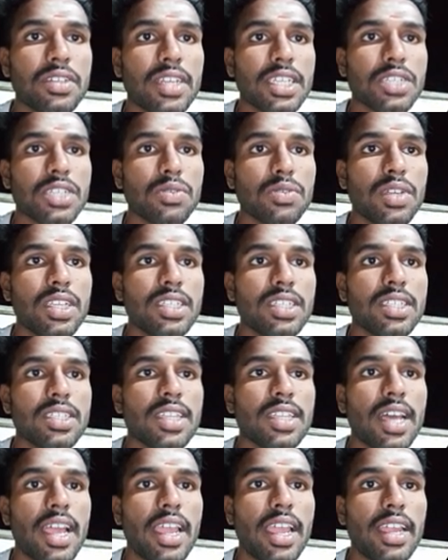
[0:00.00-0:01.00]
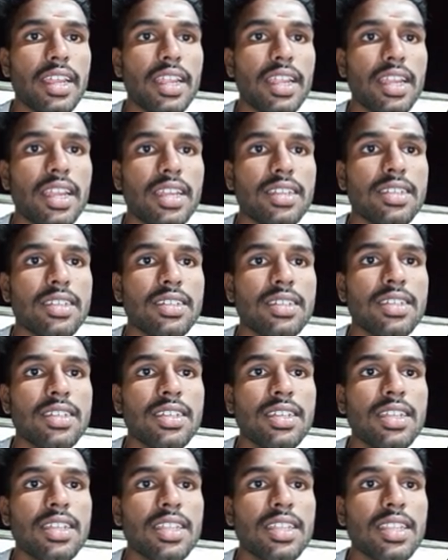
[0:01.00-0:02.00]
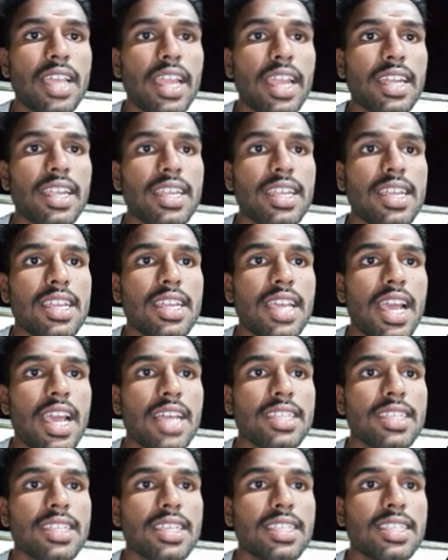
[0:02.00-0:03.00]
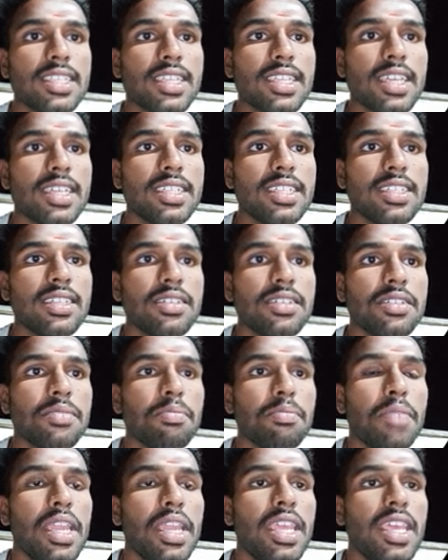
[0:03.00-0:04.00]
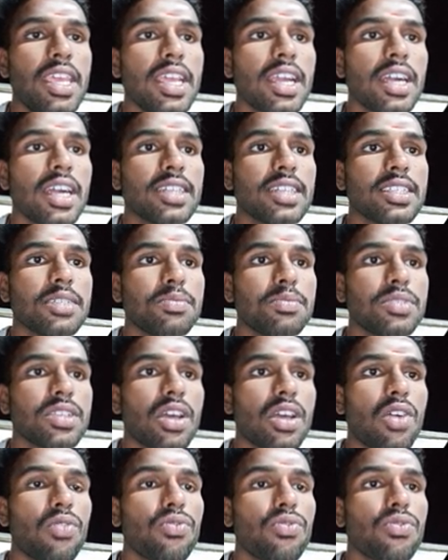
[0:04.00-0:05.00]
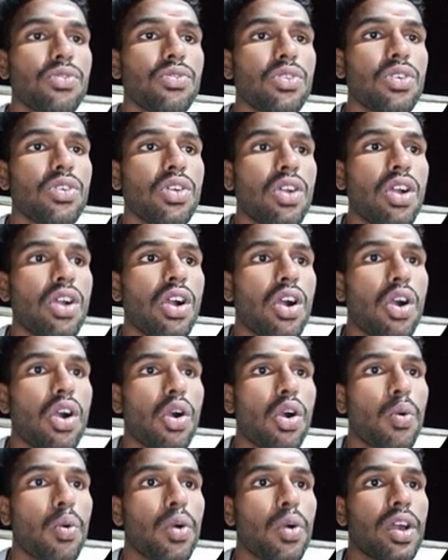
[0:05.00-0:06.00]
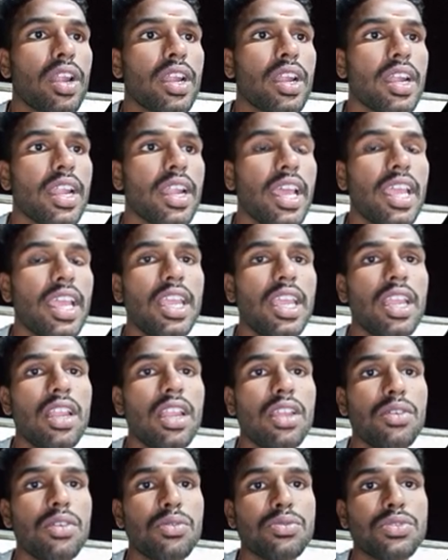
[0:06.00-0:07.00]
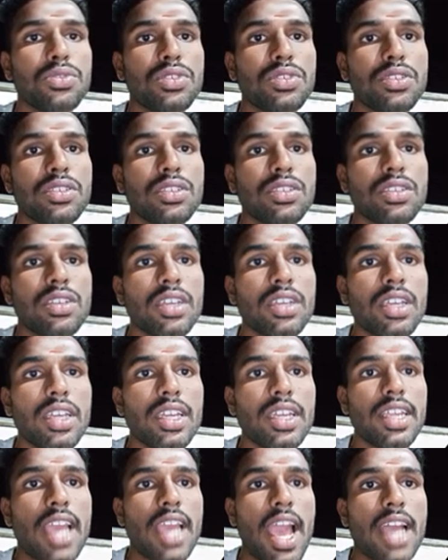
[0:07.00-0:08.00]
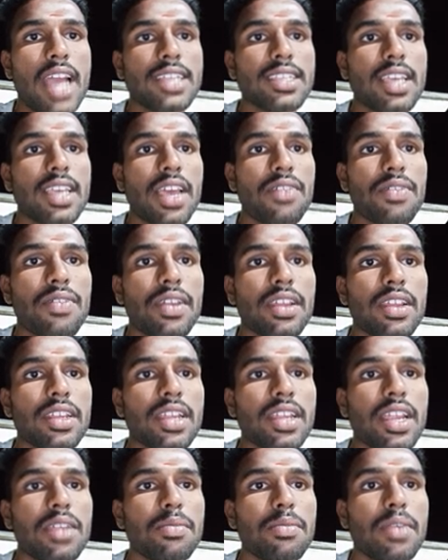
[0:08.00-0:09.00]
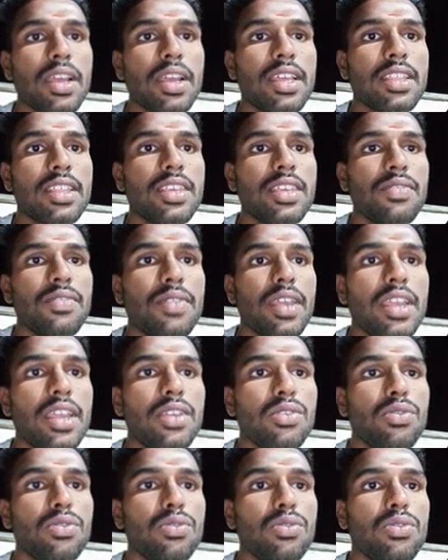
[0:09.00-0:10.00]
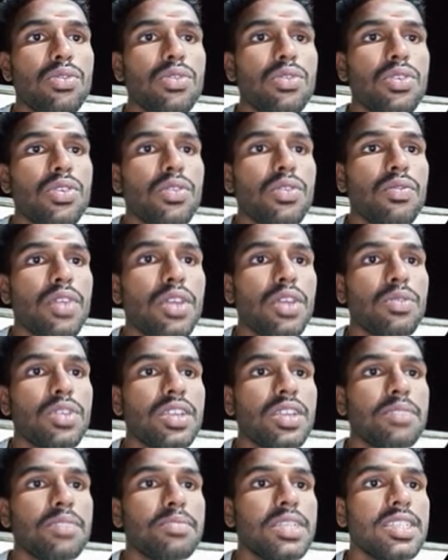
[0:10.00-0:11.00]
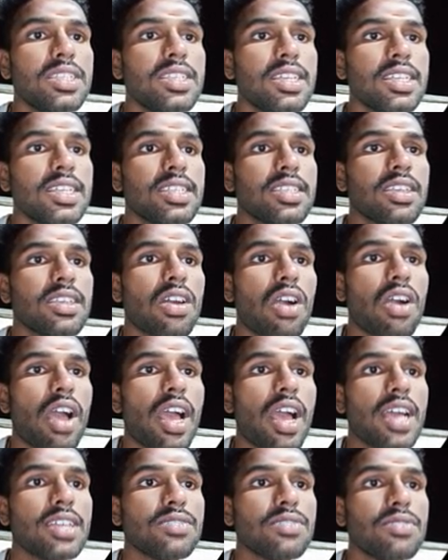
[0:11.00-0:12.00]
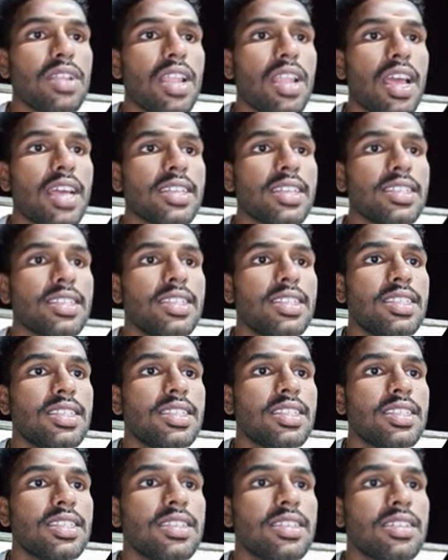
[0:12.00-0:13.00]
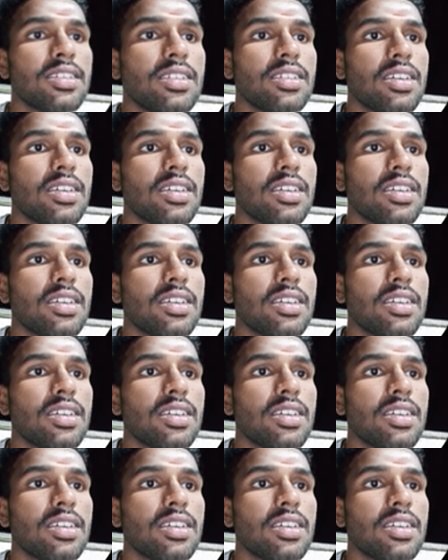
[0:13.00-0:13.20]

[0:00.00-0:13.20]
Next one is the internet. The internet has changed many concepts of our daily lives. It has affected by the way we business as well as